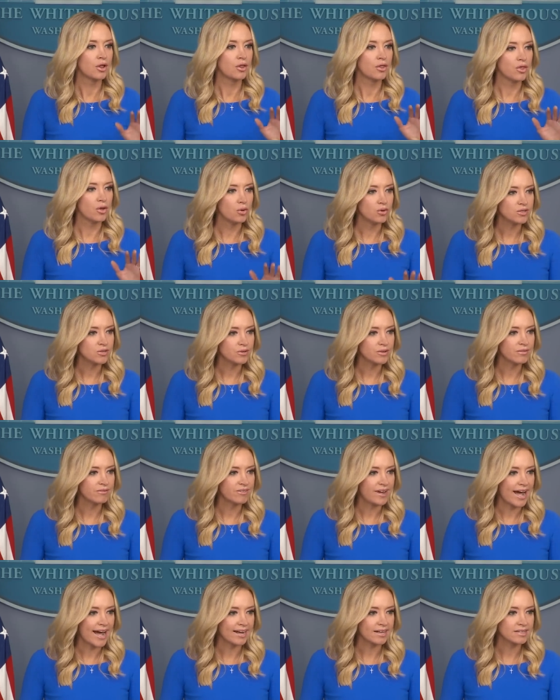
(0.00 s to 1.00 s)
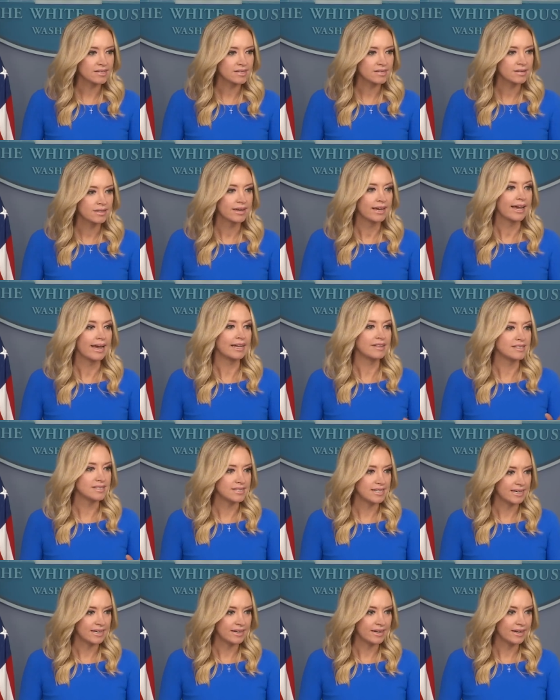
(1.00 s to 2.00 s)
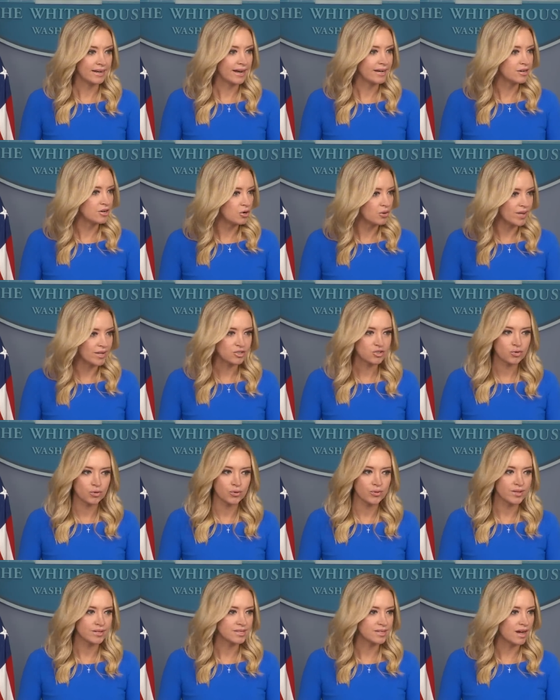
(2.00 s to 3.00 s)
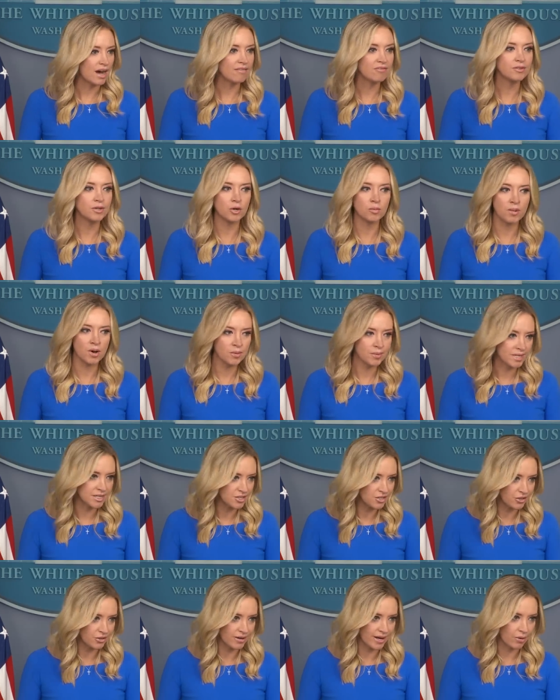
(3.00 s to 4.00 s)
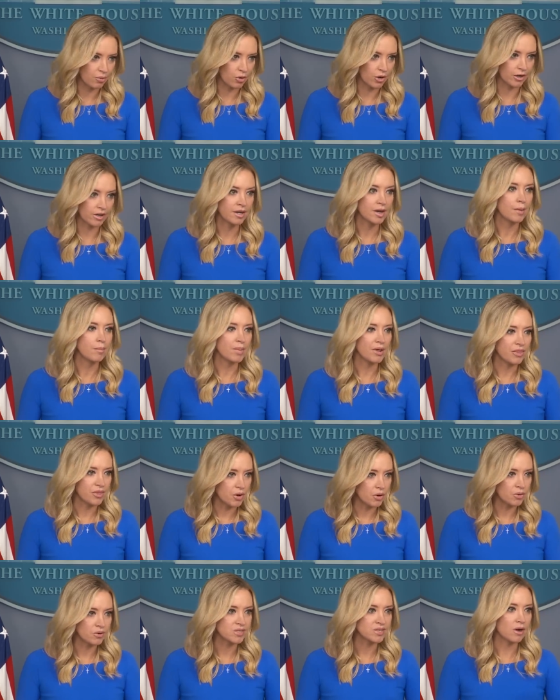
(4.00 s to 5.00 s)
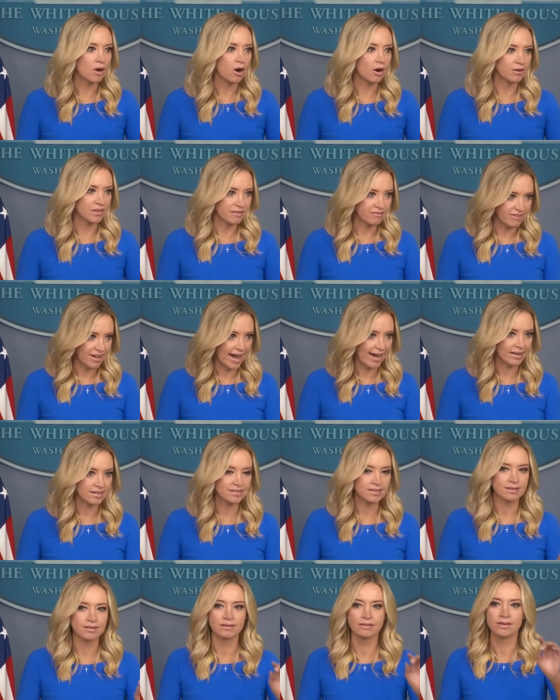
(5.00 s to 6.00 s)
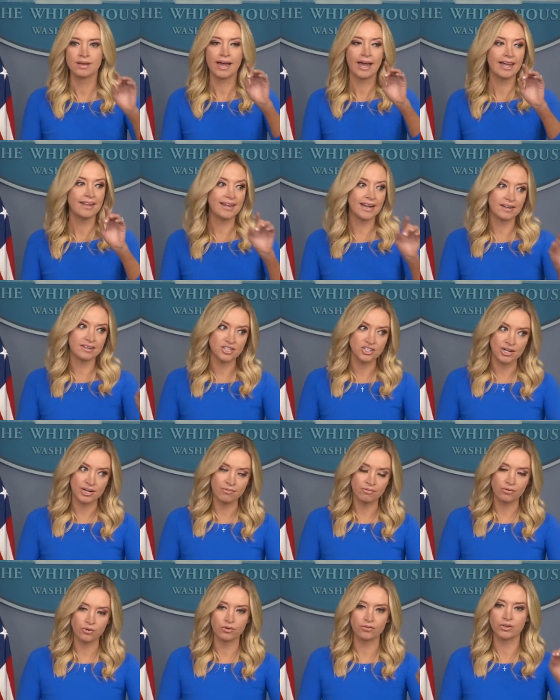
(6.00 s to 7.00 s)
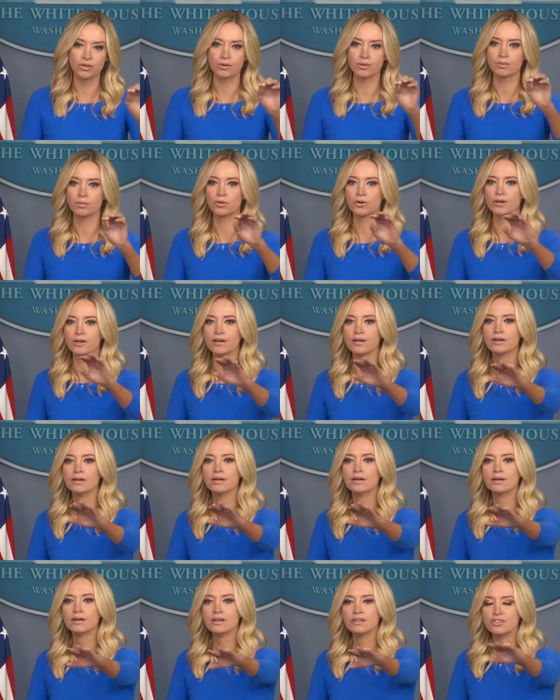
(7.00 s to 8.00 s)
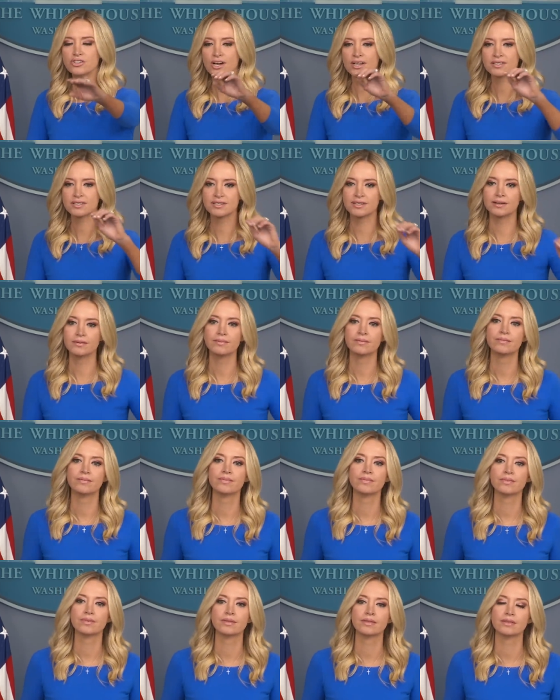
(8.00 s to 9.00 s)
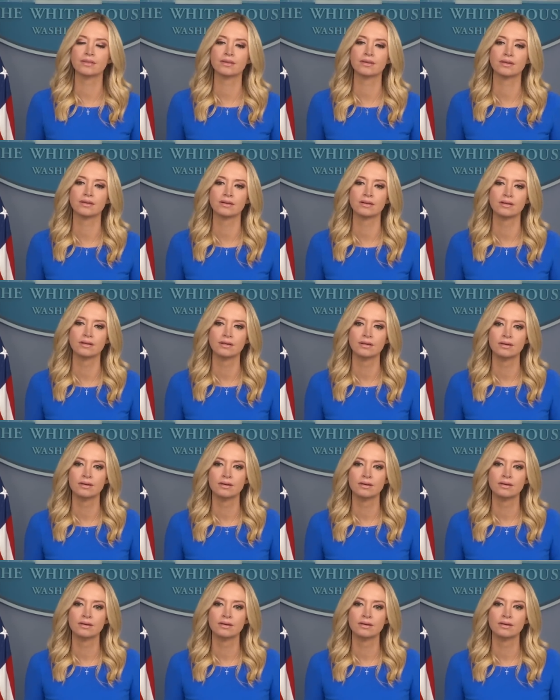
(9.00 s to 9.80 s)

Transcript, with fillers: Those are the facts and CNN, I know that truth is of no moment to your network, but those are the facts. They're not the facts. Why are Republicans? Republicans Justin. are calling on the Thanks, president Kayleigh. to be